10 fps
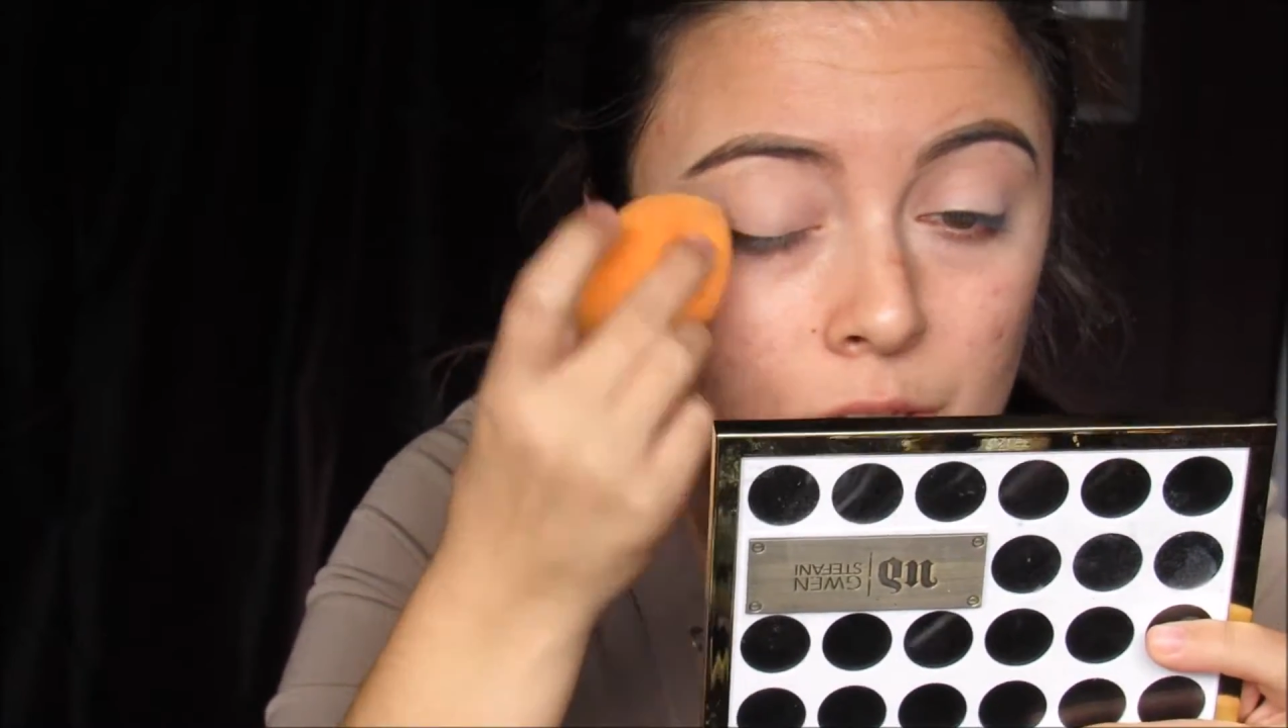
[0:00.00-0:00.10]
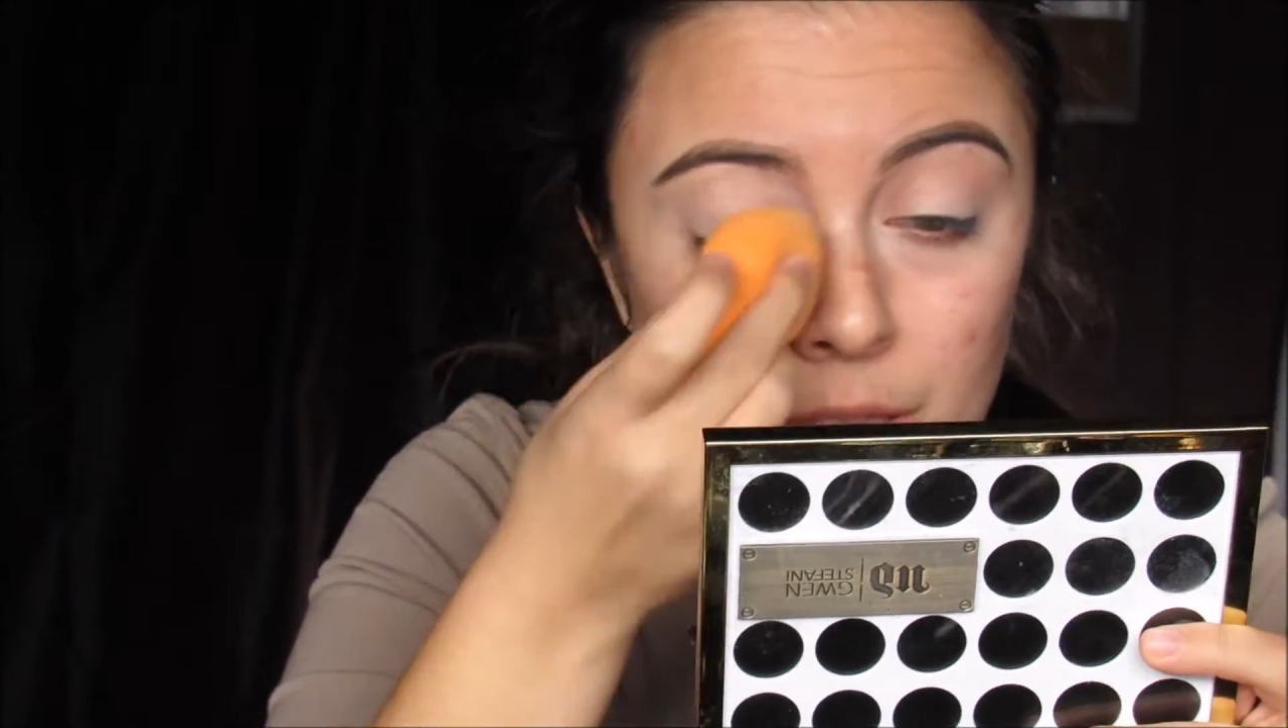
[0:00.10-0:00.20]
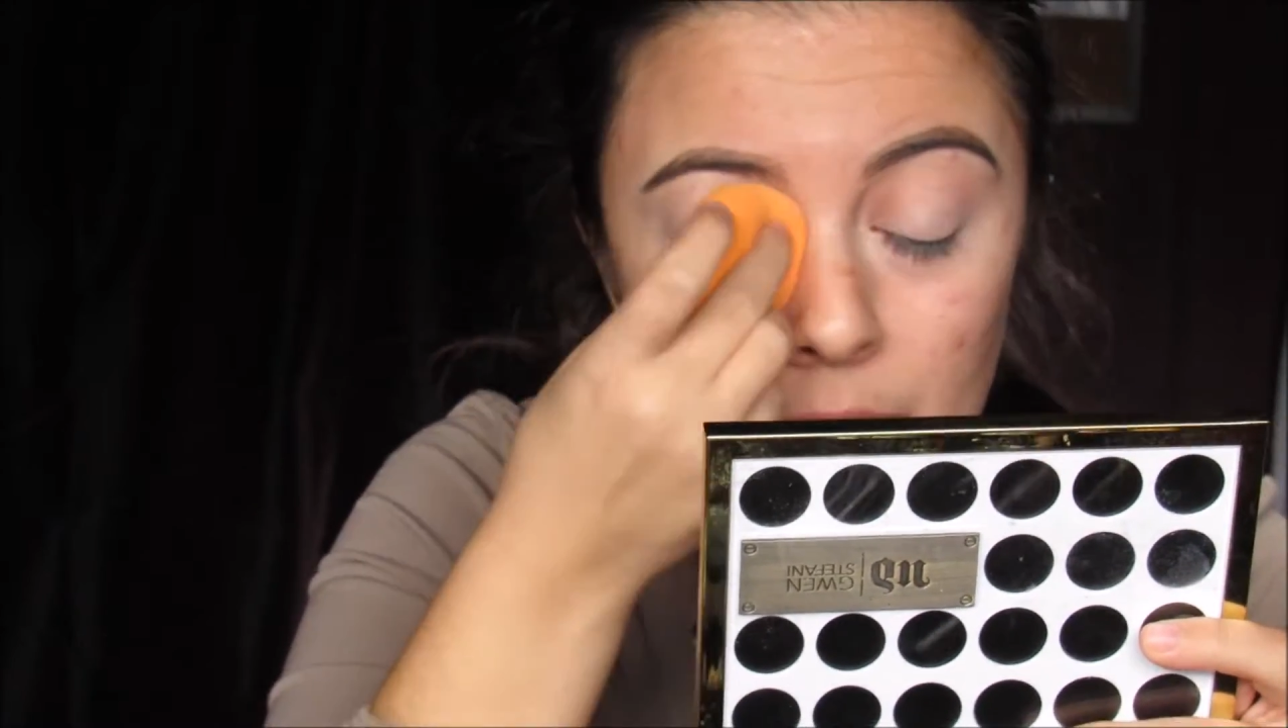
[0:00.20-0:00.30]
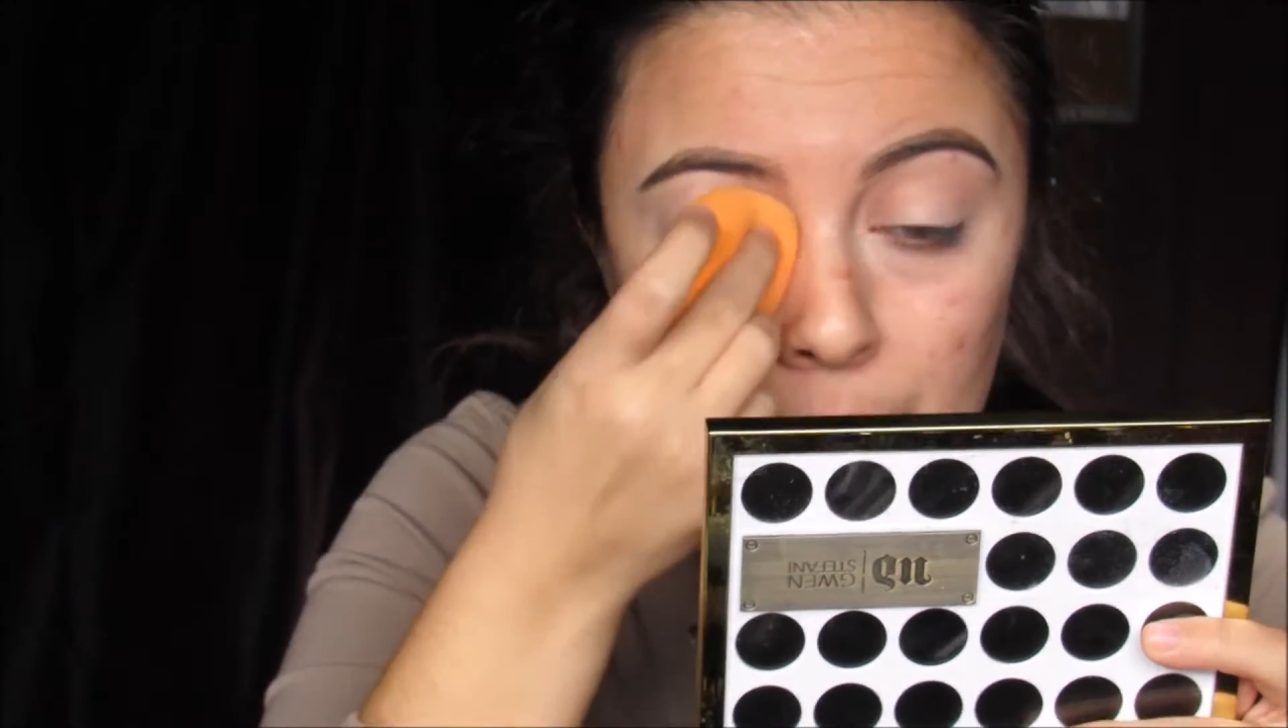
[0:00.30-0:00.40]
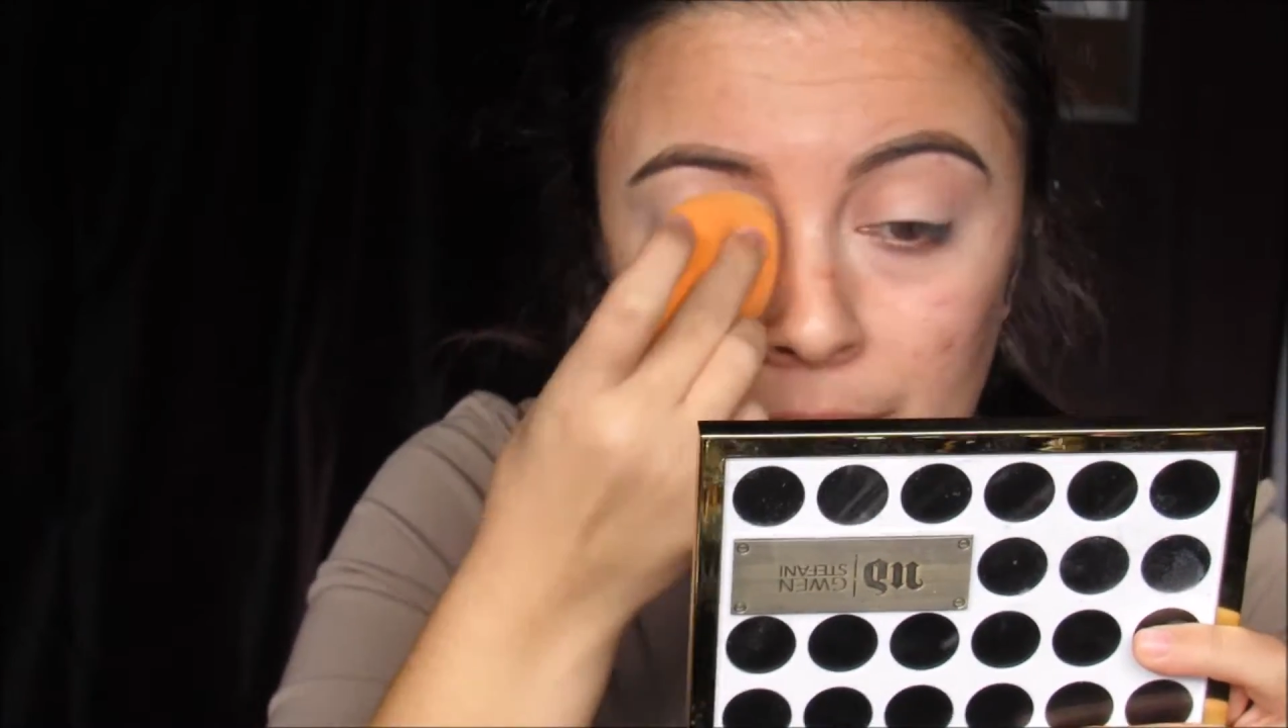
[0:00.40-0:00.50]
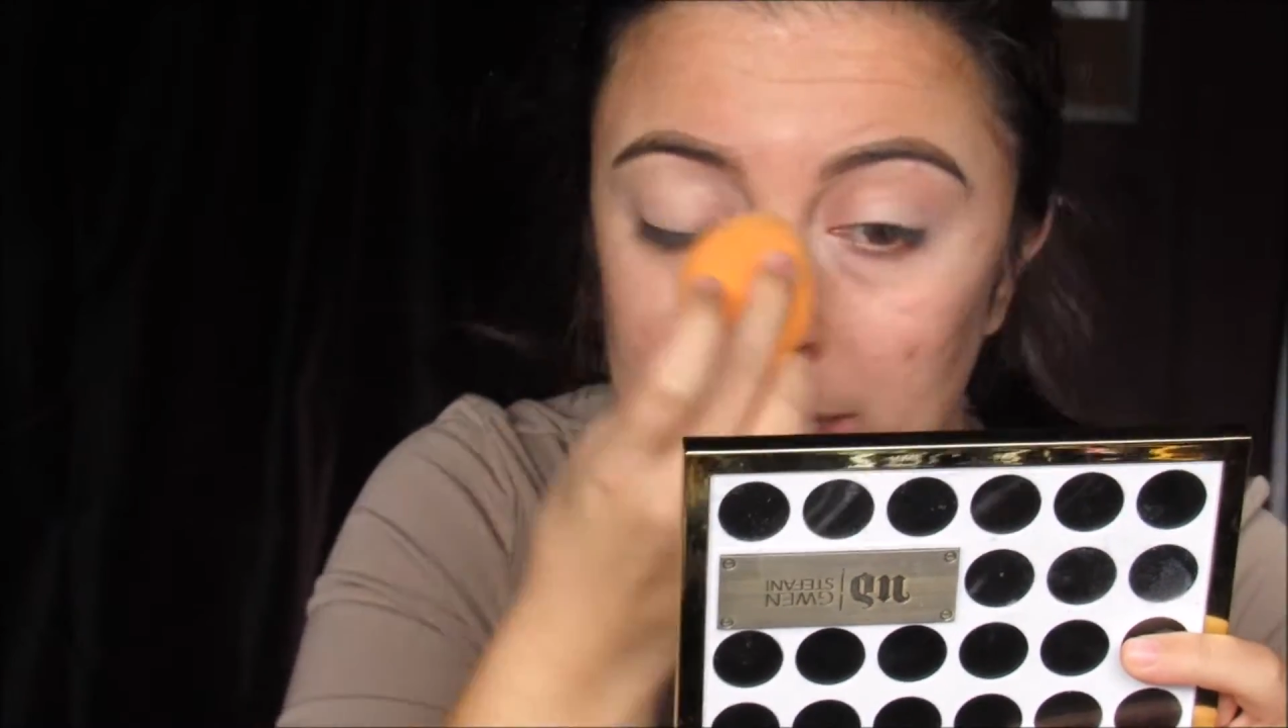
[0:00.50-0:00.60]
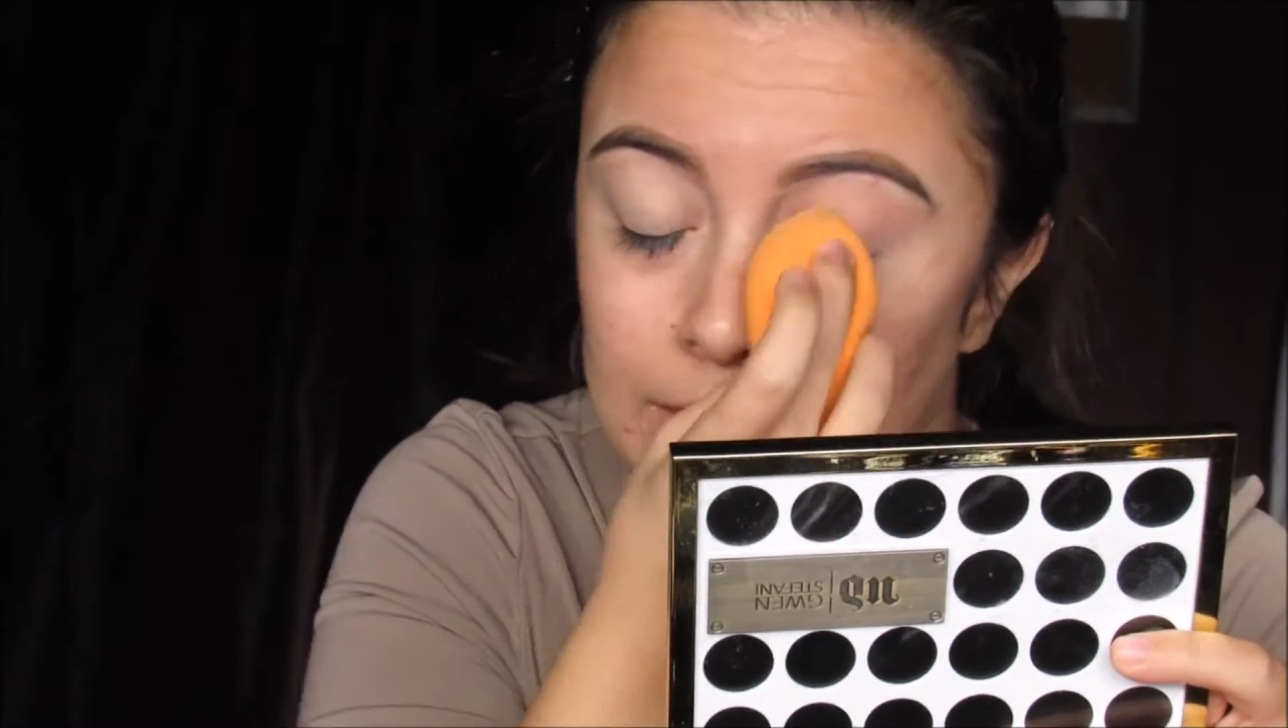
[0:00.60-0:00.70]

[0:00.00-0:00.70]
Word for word: so then what I